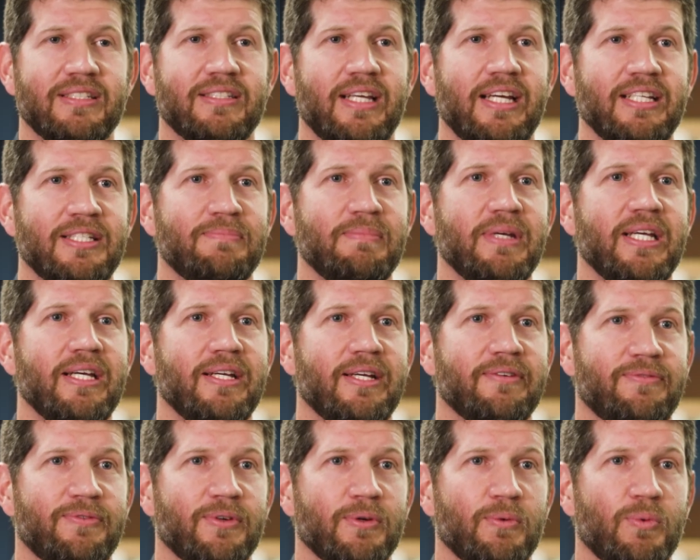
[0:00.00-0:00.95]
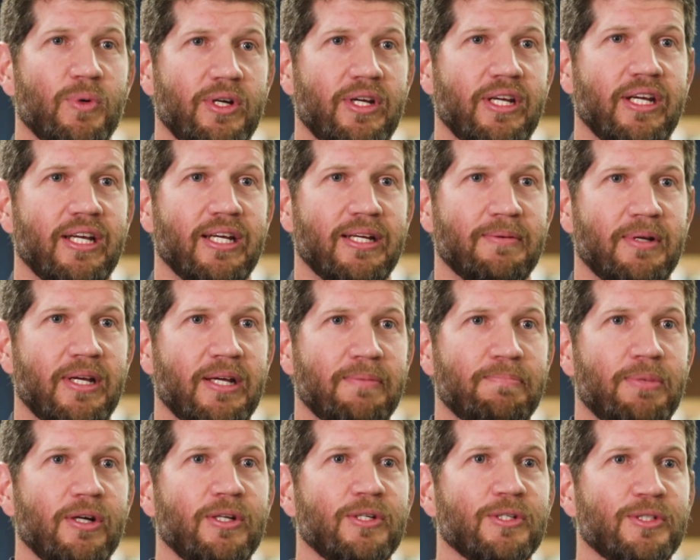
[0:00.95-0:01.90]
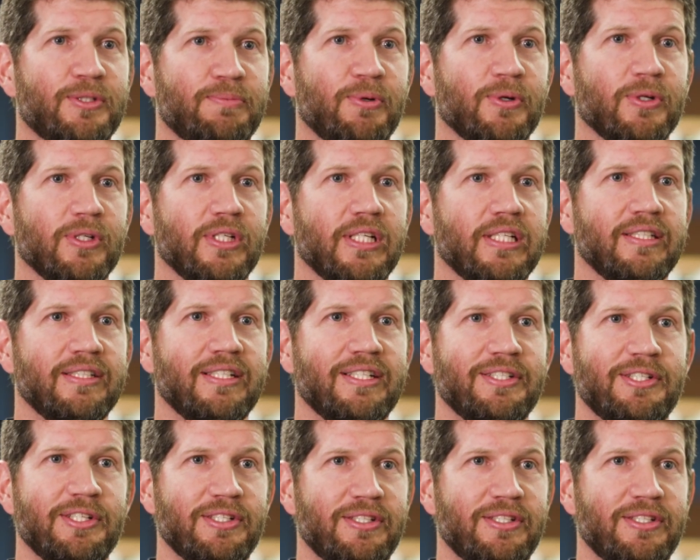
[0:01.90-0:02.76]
excites me for working at, at Parker Sporlan is